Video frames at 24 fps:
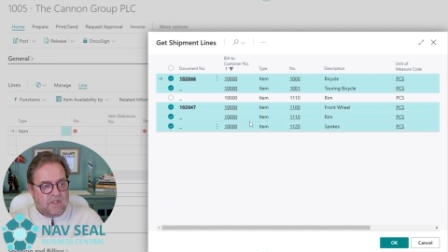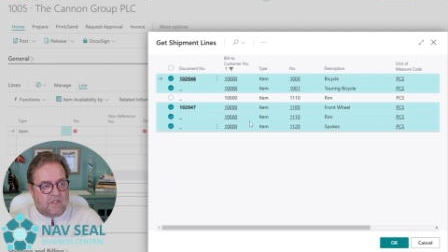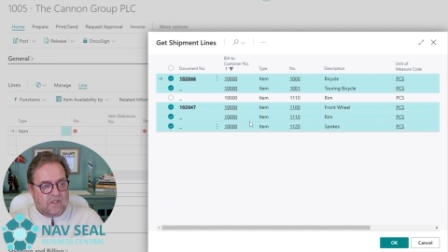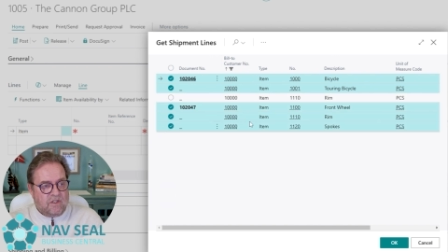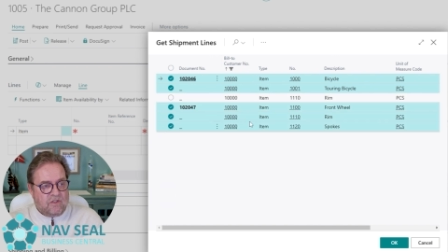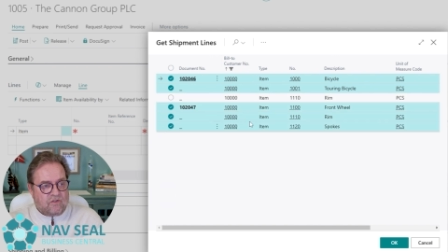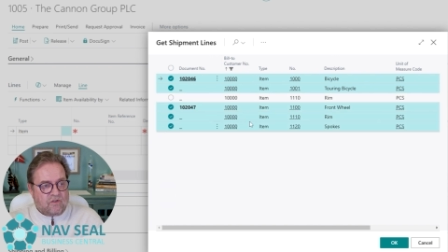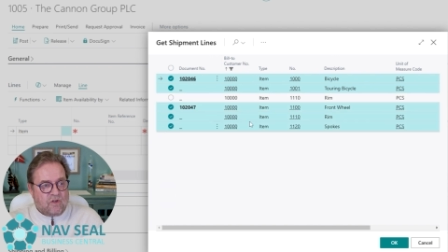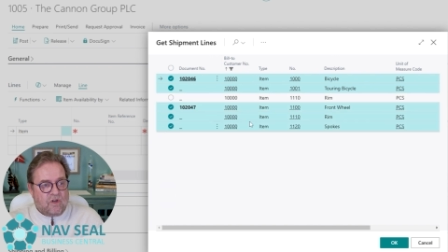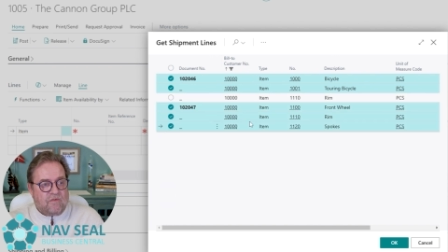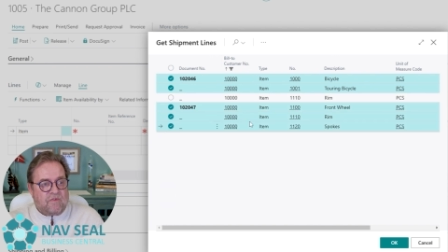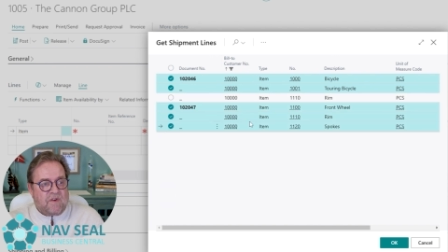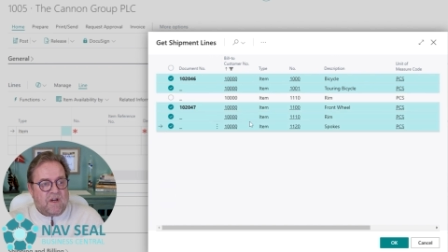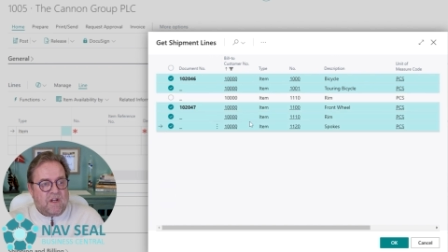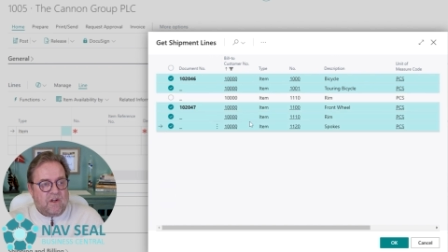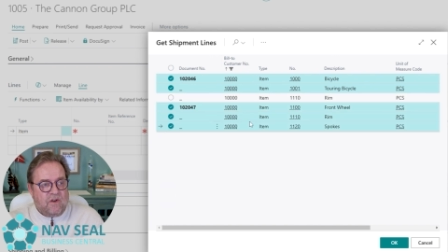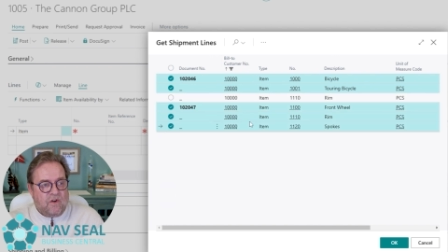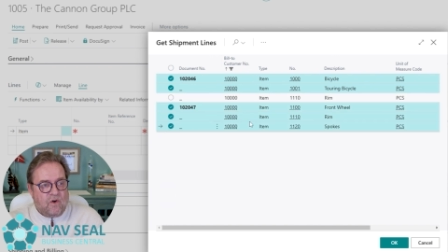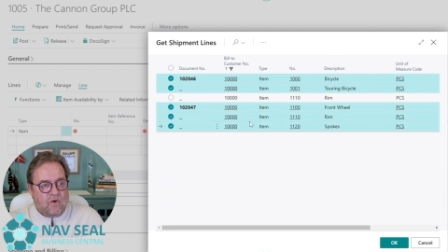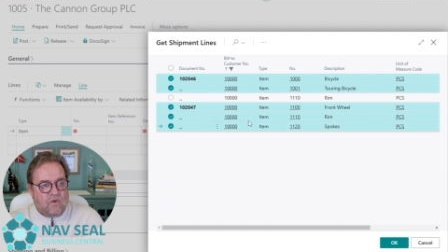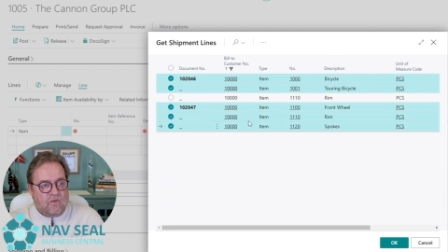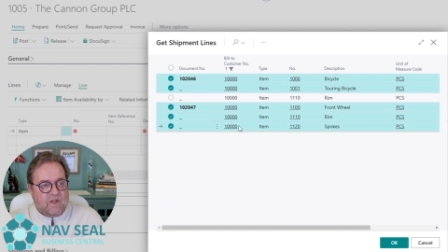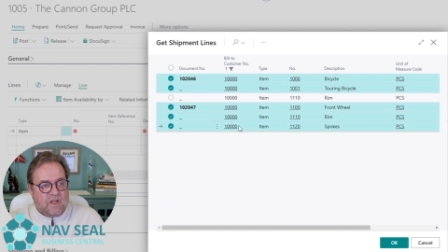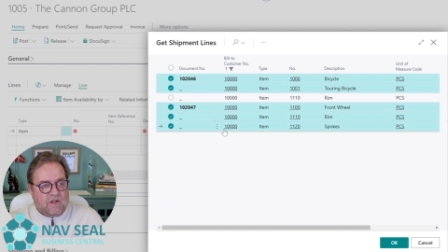So if I
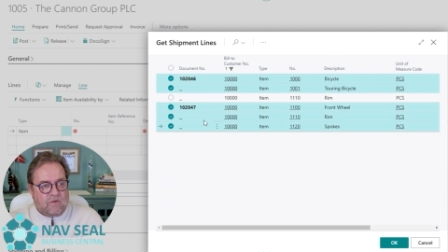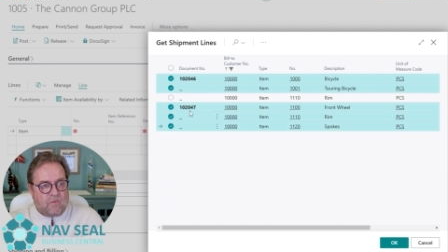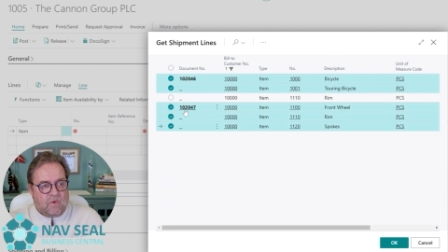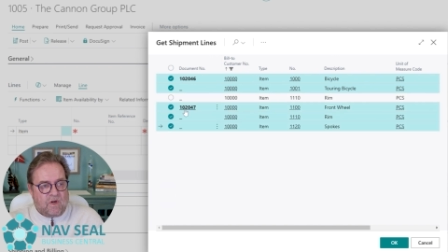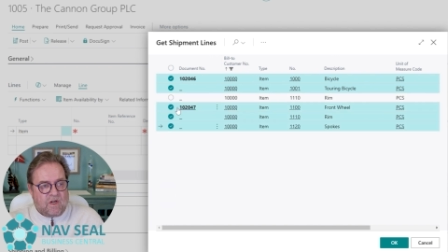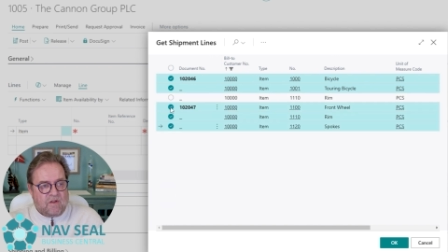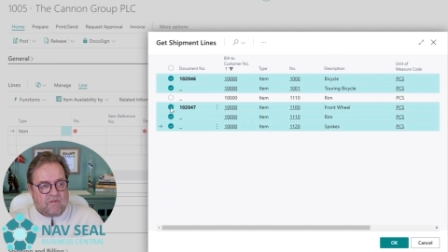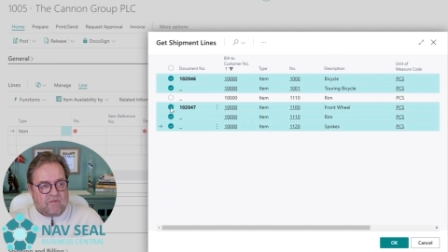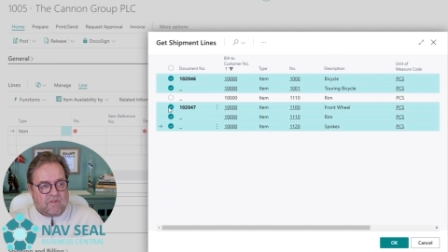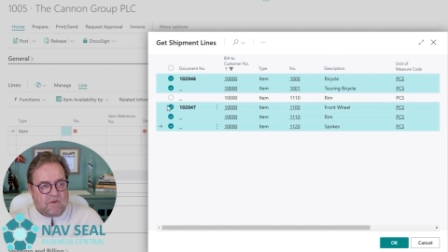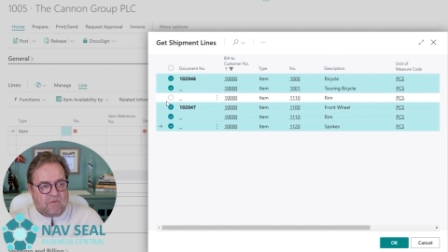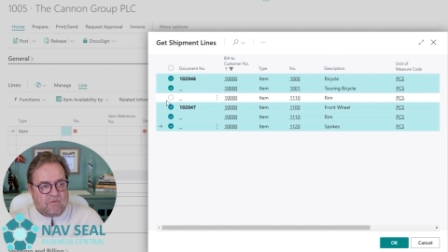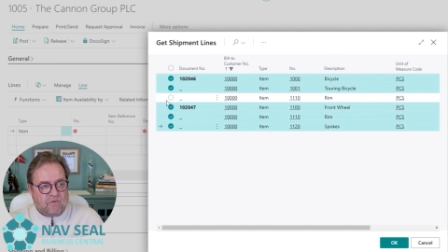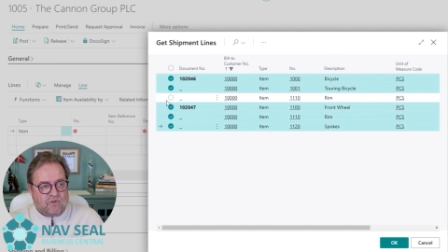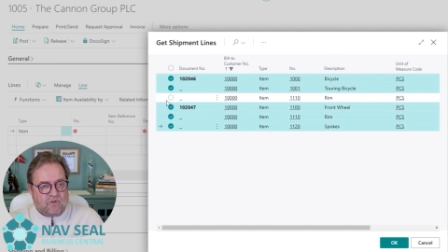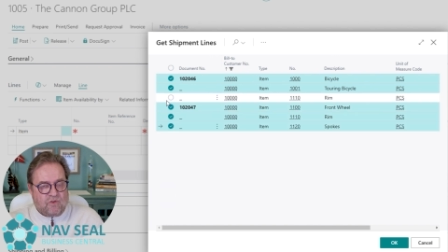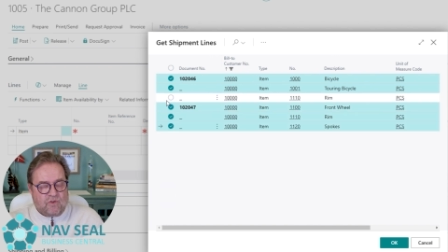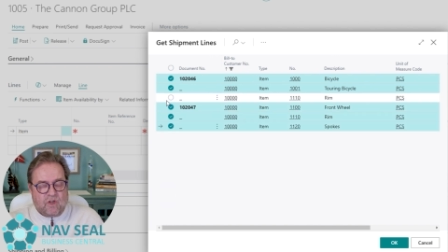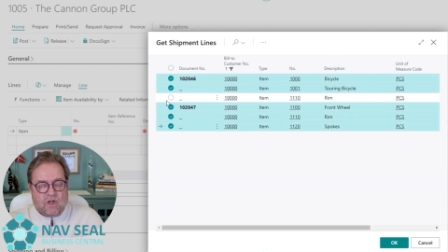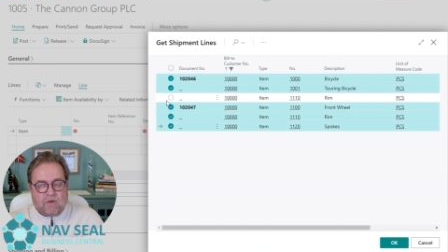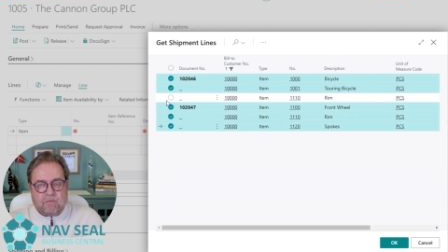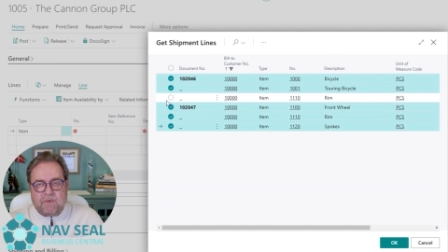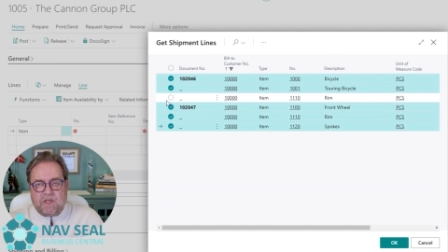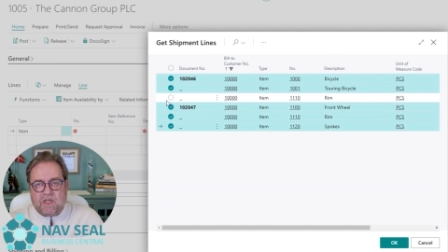know that one of them should
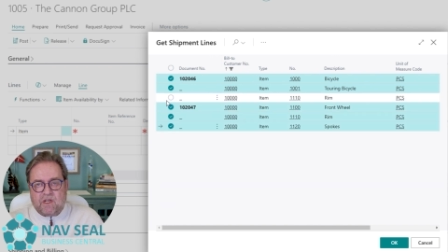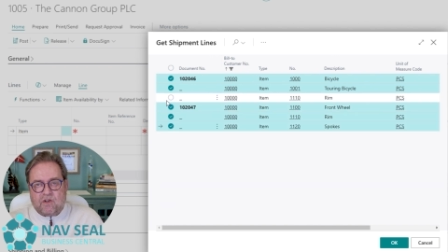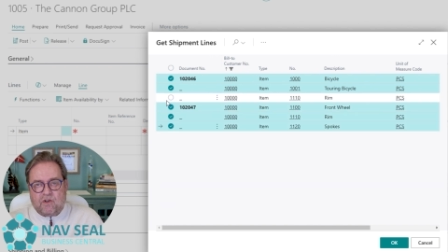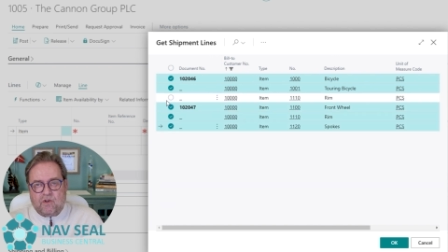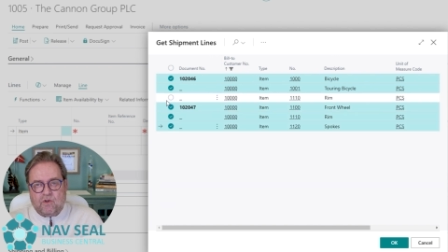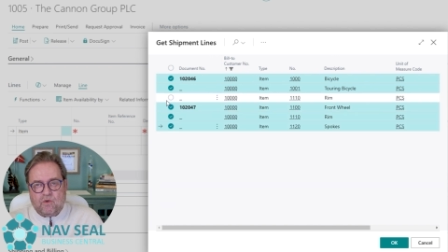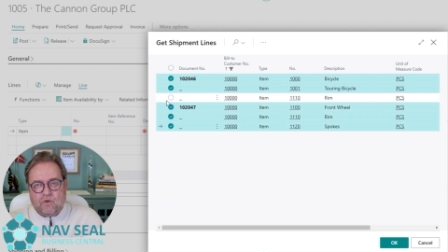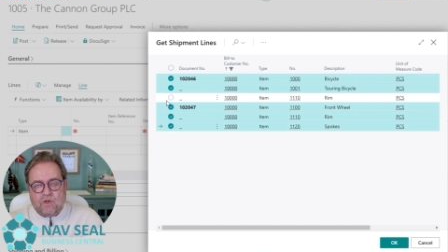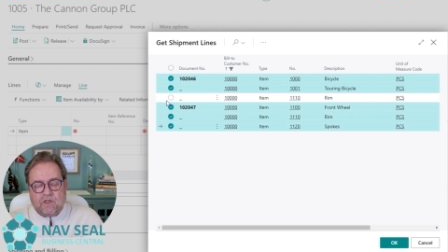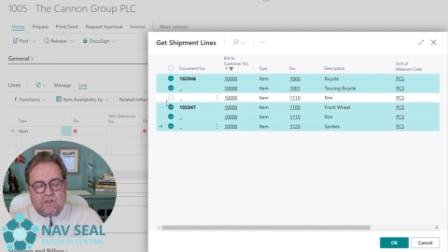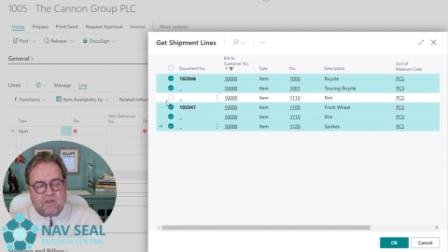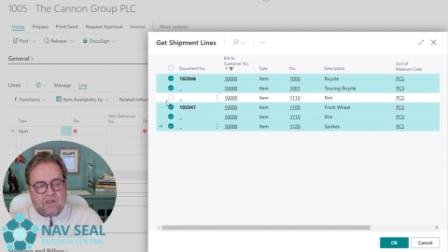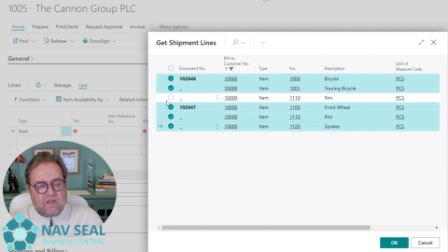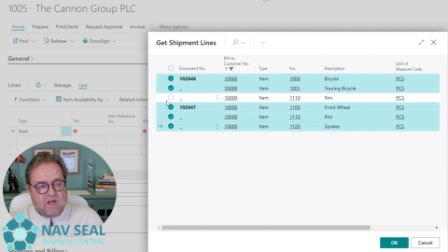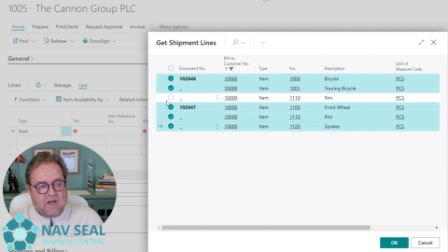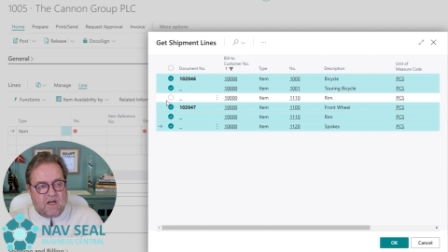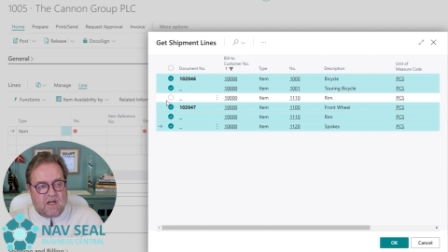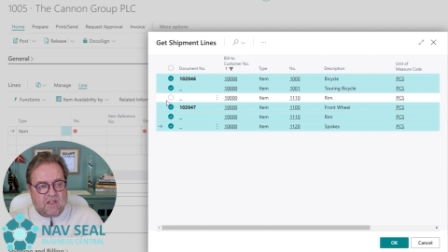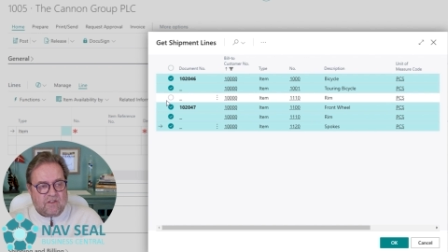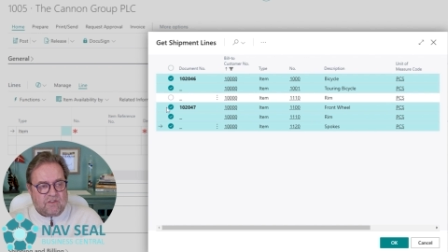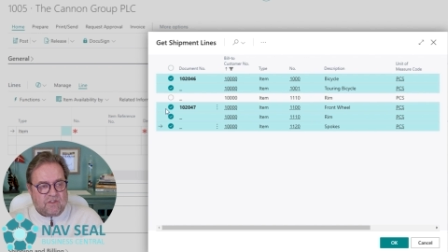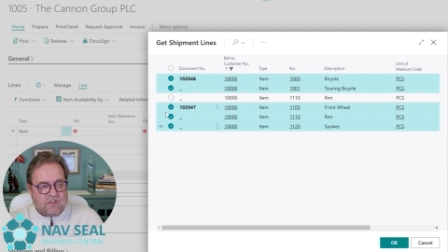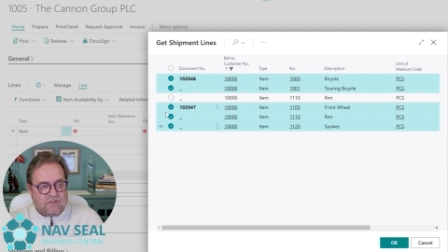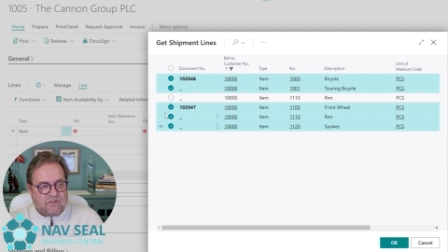not be included, I
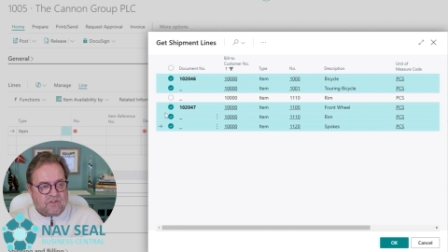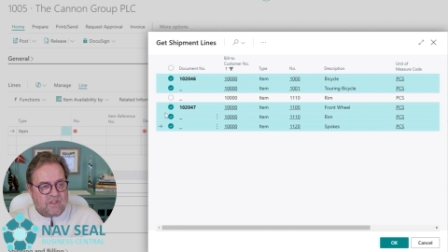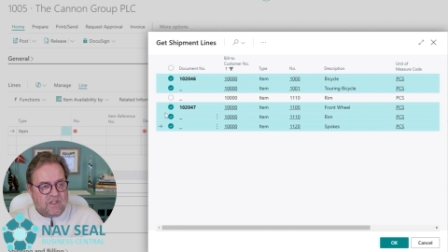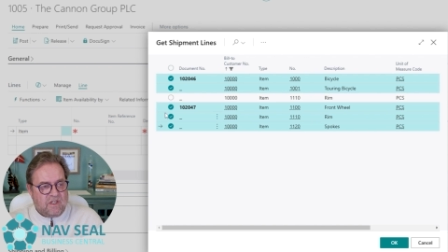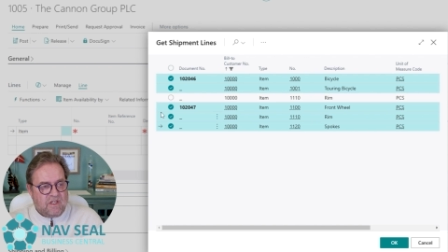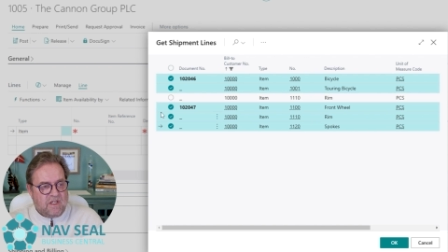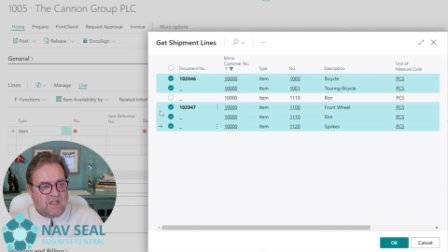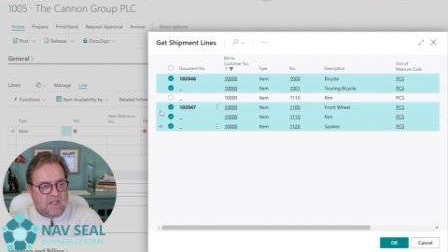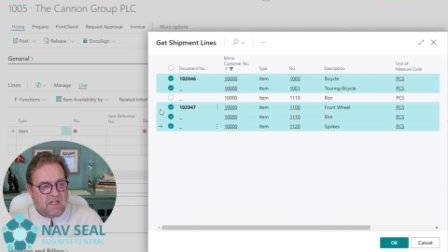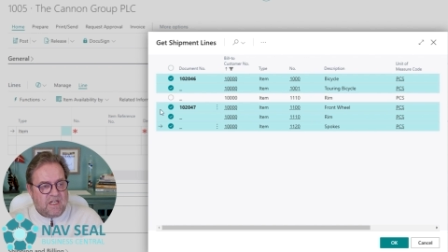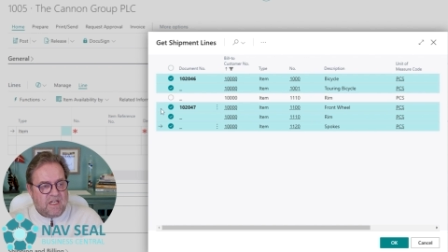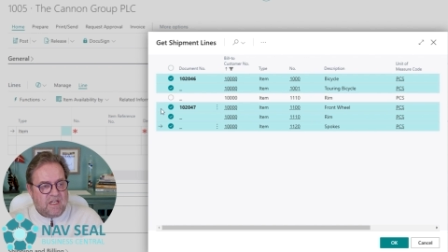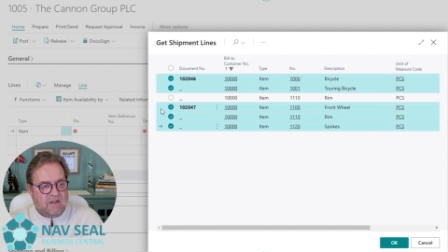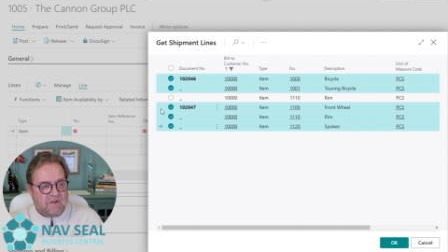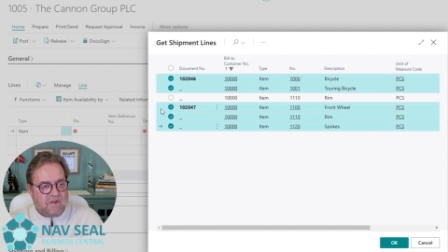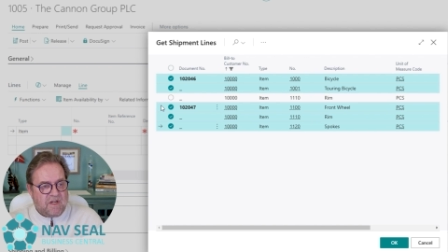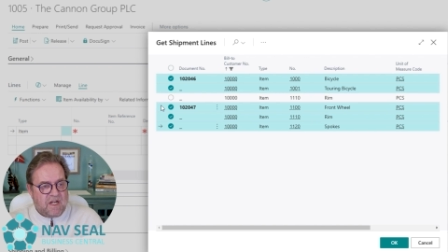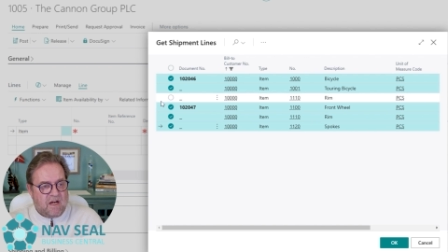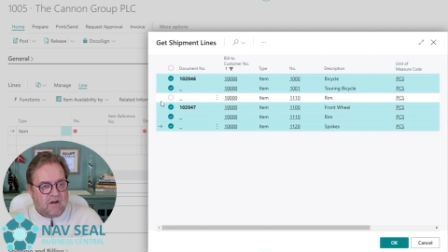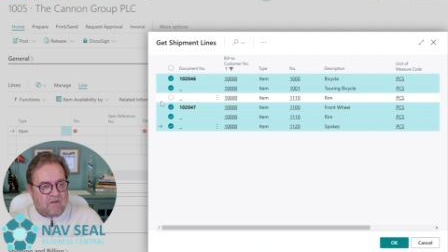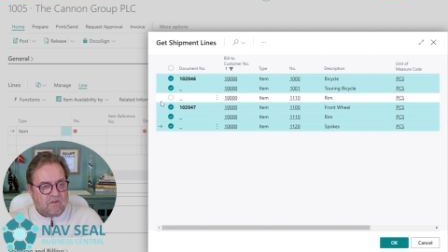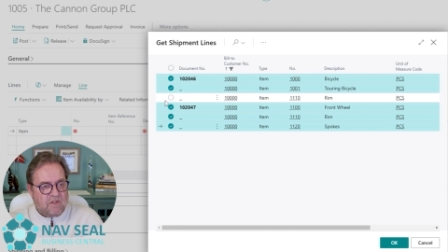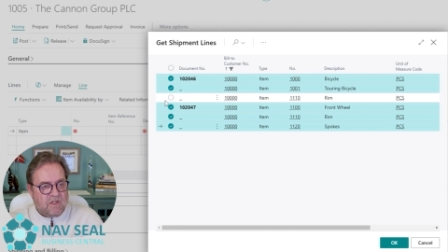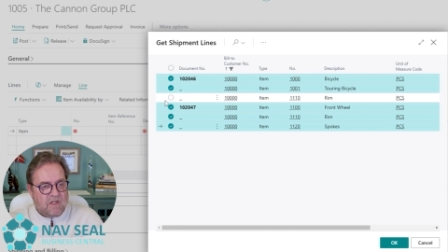just leave it
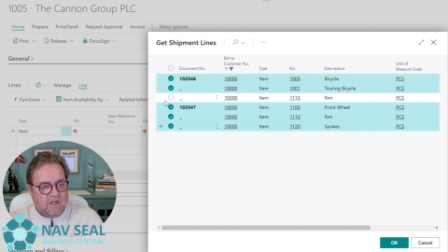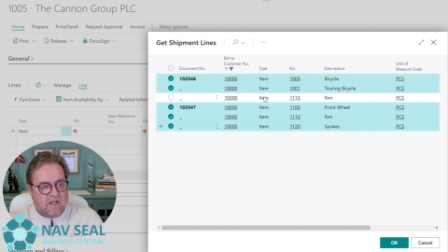out.